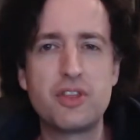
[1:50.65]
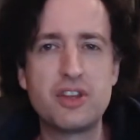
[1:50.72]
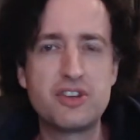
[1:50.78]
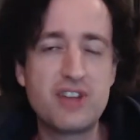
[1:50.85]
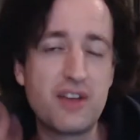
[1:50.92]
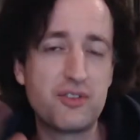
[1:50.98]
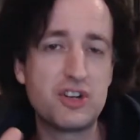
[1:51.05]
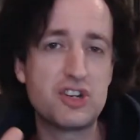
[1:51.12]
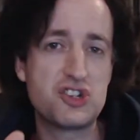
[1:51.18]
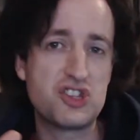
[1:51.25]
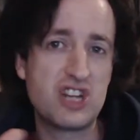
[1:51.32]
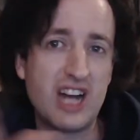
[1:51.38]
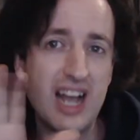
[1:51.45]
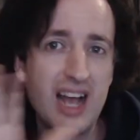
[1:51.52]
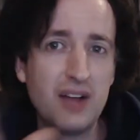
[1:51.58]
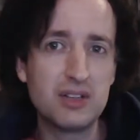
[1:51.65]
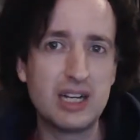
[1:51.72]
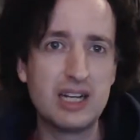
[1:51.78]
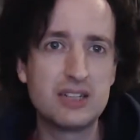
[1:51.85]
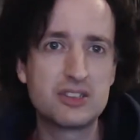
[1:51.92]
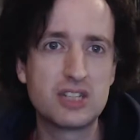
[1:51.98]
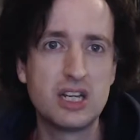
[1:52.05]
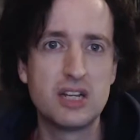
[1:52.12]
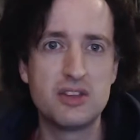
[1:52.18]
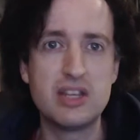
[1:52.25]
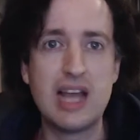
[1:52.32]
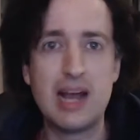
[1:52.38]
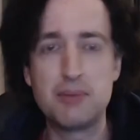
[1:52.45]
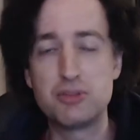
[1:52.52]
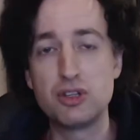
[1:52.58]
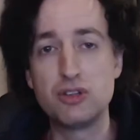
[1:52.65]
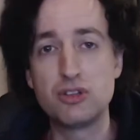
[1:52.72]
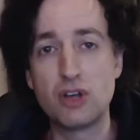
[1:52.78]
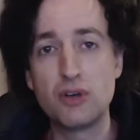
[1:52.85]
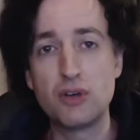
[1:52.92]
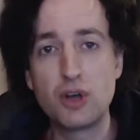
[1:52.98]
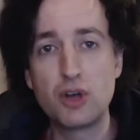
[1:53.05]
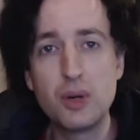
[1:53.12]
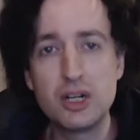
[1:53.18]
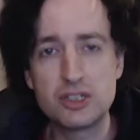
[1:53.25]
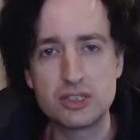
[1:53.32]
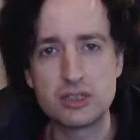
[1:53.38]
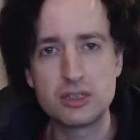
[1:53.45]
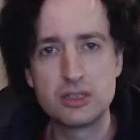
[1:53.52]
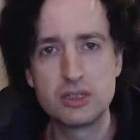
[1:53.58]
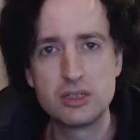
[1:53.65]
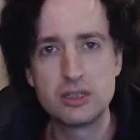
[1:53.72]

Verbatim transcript: the definition that I outlined, the absence of coercion.